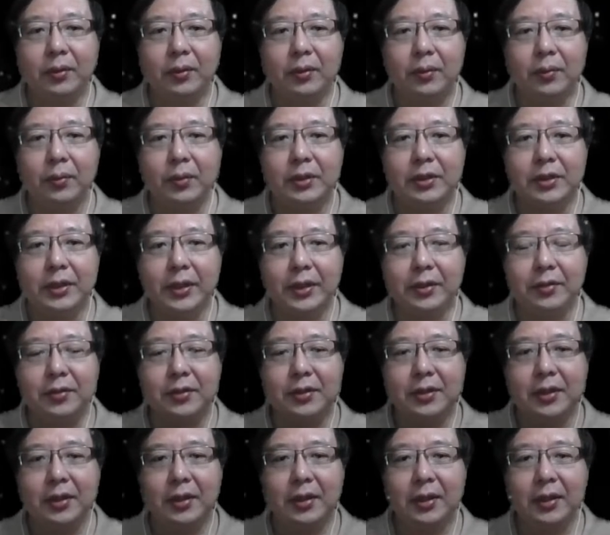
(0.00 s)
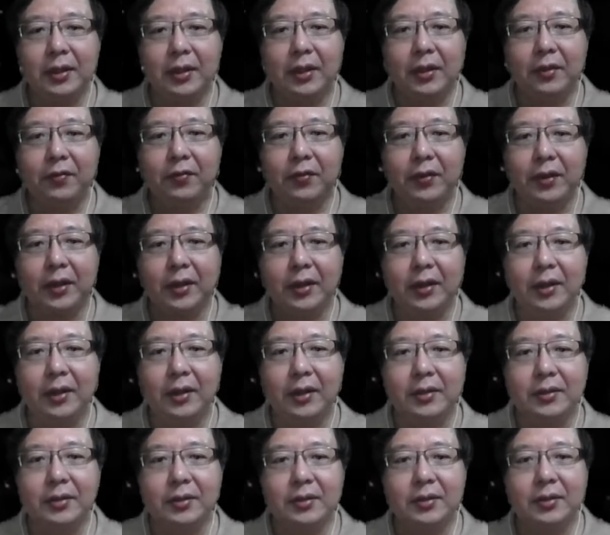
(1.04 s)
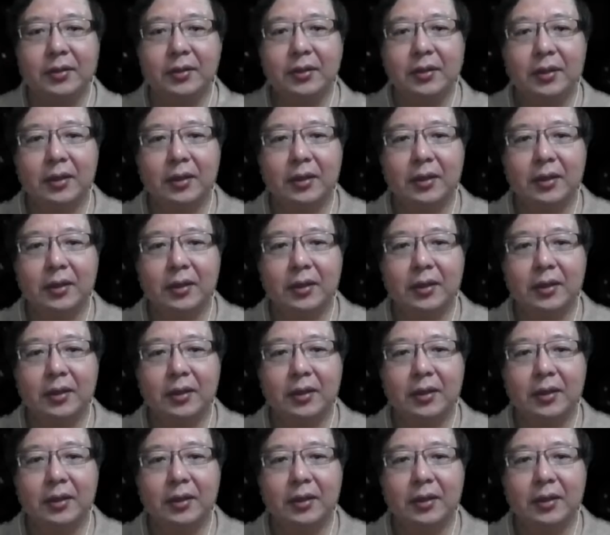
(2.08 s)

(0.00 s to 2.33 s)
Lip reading: We check to see if it is